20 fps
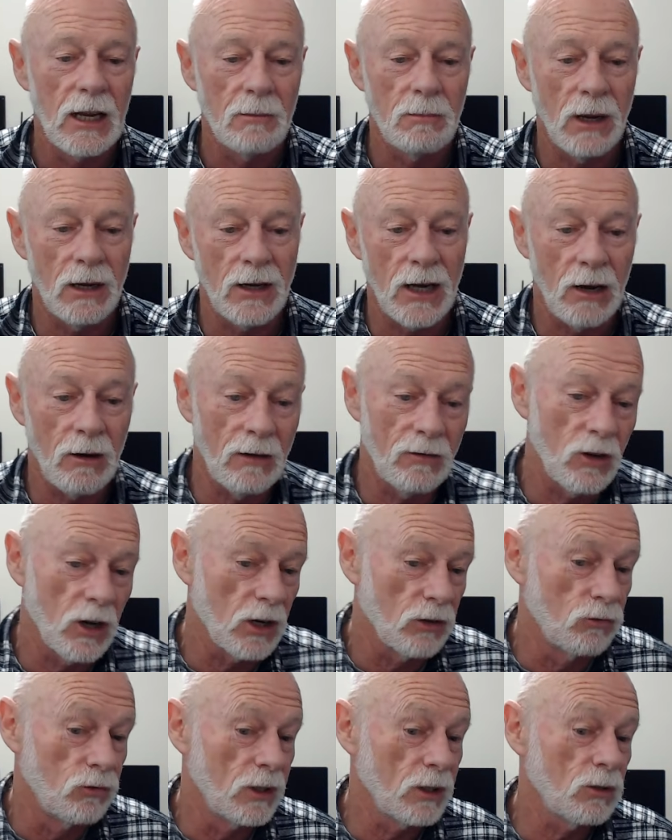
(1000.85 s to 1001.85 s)
But now I've got
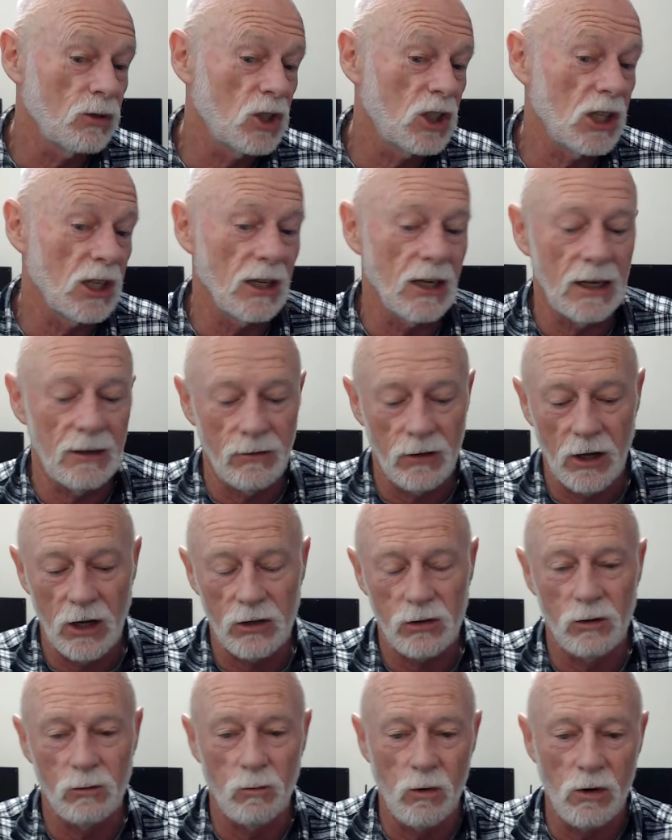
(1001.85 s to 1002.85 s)
a real chair, even though
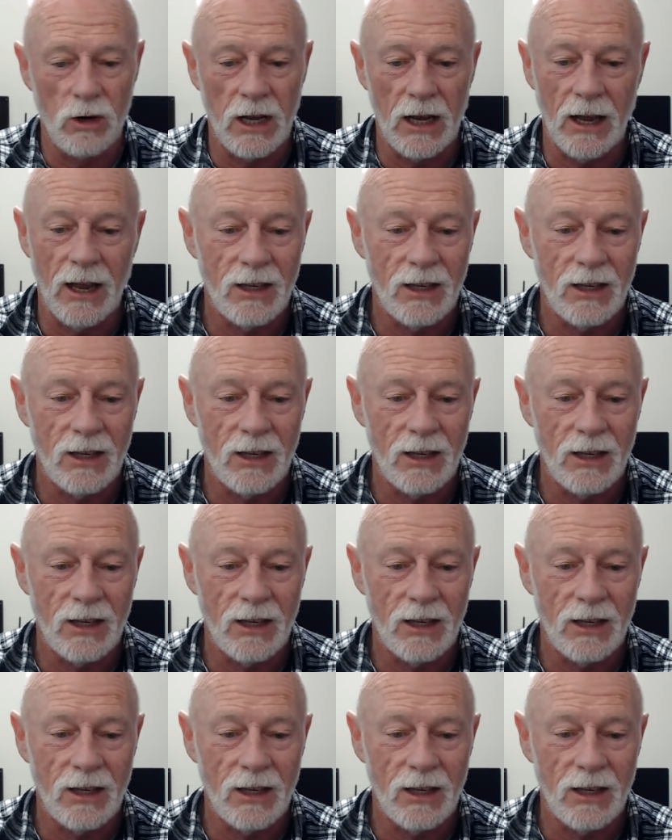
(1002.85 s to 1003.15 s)
it's all worn out.